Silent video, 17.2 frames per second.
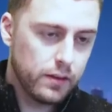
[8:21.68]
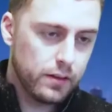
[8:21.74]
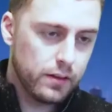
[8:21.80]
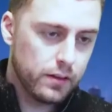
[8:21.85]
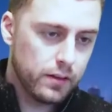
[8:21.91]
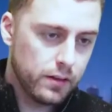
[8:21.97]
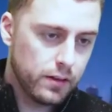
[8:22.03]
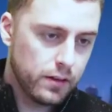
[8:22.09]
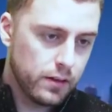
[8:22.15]

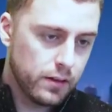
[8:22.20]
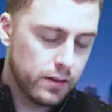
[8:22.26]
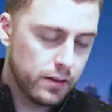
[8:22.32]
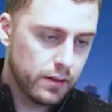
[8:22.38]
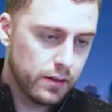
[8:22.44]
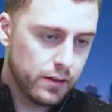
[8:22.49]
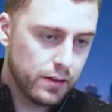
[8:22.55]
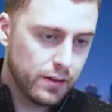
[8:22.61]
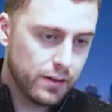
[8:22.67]

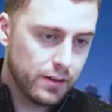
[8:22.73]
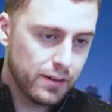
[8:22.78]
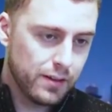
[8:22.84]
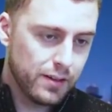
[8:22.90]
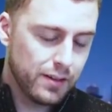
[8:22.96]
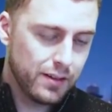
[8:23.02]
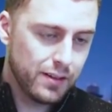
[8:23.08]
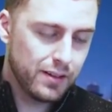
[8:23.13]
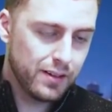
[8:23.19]

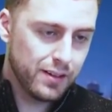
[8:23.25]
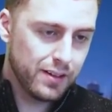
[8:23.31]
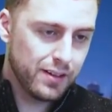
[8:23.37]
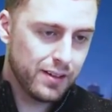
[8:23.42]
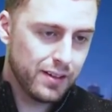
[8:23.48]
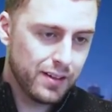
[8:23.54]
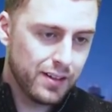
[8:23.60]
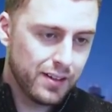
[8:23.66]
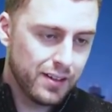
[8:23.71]

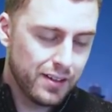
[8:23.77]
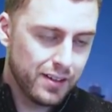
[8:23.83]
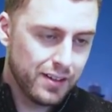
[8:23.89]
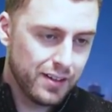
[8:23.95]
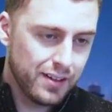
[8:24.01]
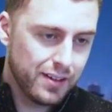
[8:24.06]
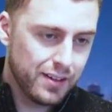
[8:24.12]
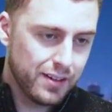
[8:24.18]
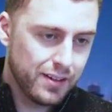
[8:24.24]

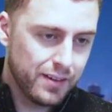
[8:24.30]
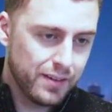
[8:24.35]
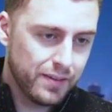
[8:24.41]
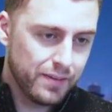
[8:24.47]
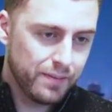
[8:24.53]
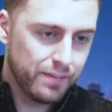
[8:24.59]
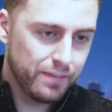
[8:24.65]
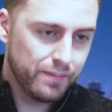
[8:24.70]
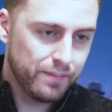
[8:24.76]

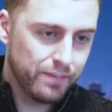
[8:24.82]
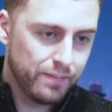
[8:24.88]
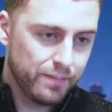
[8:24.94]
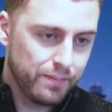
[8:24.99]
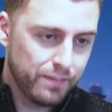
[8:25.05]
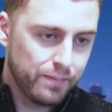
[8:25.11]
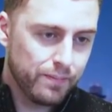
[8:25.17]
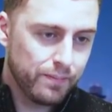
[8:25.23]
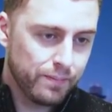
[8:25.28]

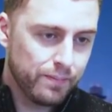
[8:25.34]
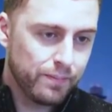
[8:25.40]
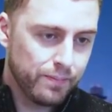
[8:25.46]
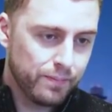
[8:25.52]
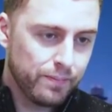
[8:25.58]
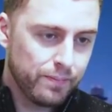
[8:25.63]
(not speaking)